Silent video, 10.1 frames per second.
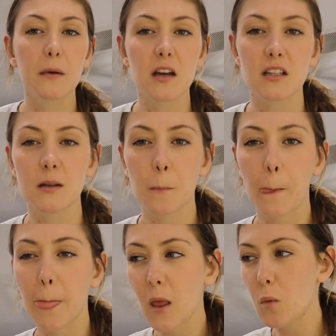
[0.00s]
because
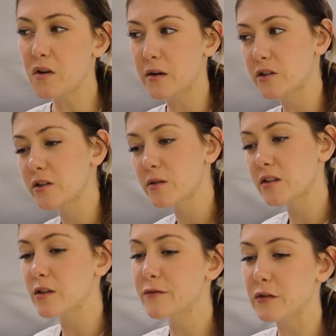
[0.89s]
when you
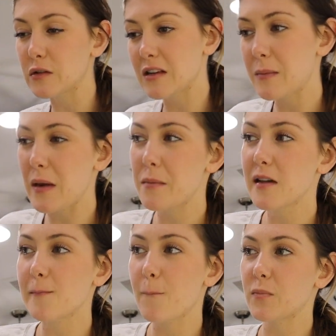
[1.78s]
introduce a new food to a
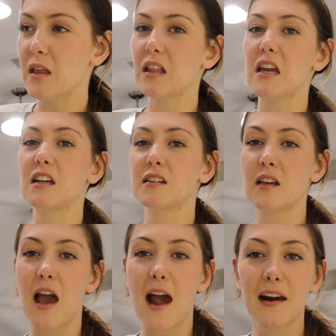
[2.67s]
baby, they, like,
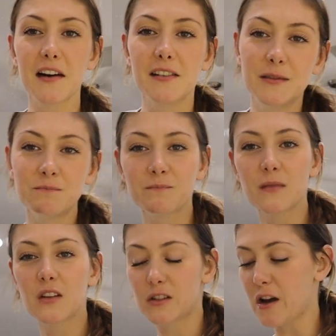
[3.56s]
gag
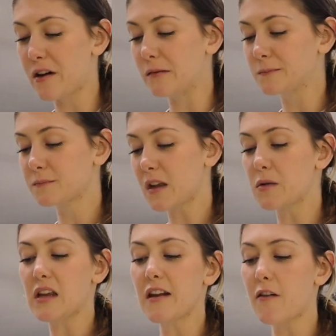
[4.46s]
so
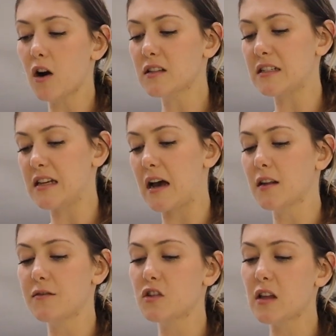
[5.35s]
it was kind of hard to
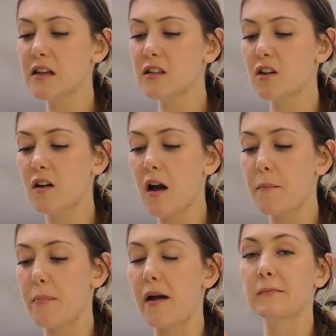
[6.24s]
tell if she liked it or
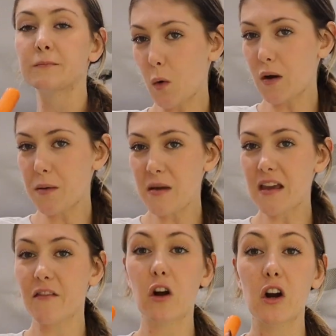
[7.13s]
not, but we're gonna be
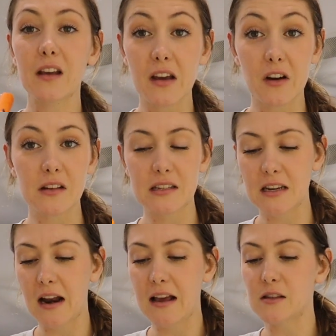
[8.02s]
giving her
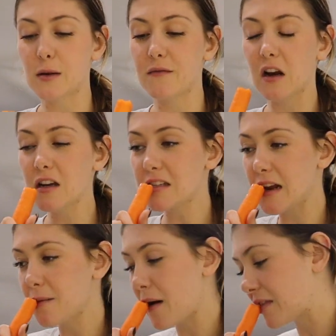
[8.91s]
carrots tonight, so I'm very
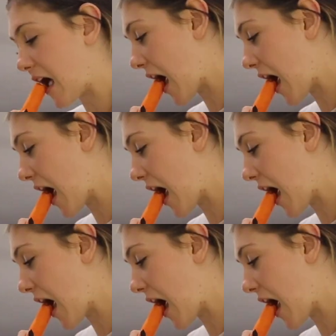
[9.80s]
excited about